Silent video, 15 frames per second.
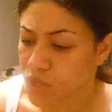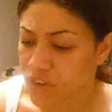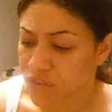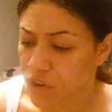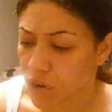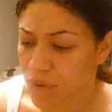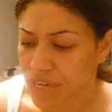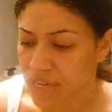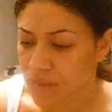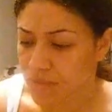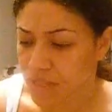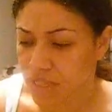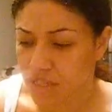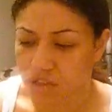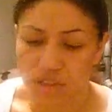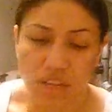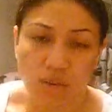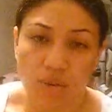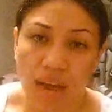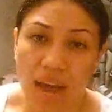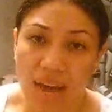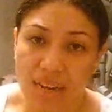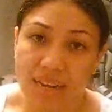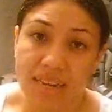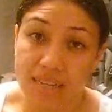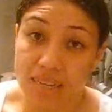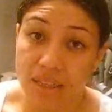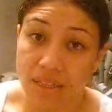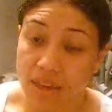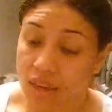already comes in there. They don't add
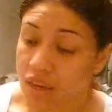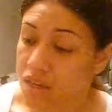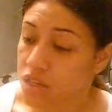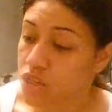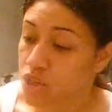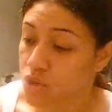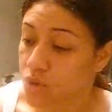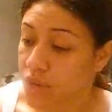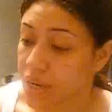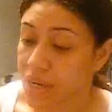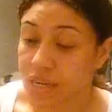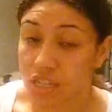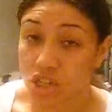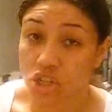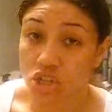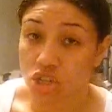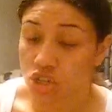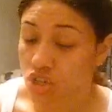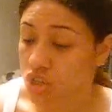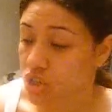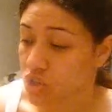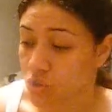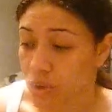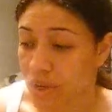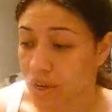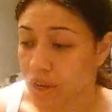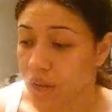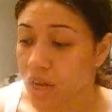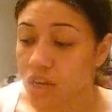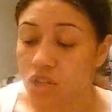anything to it, any sugars to it.
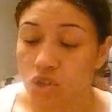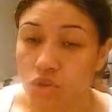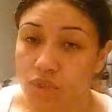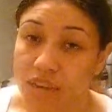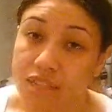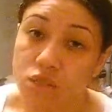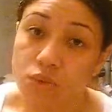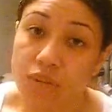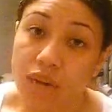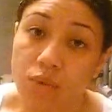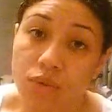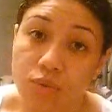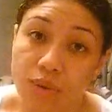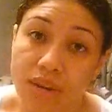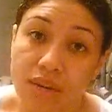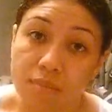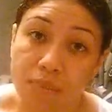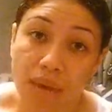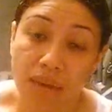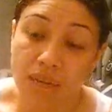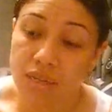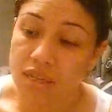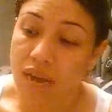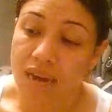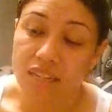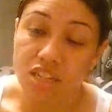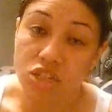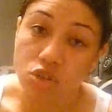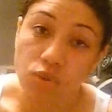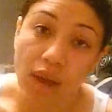So that's the one I would recommend. I
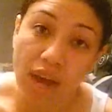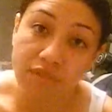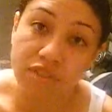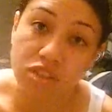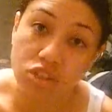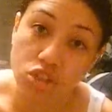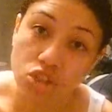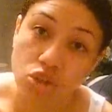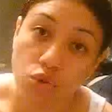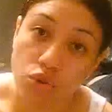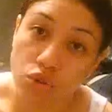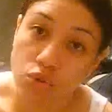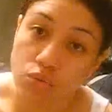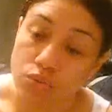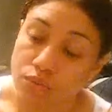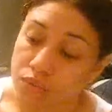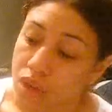just don't have it to show you.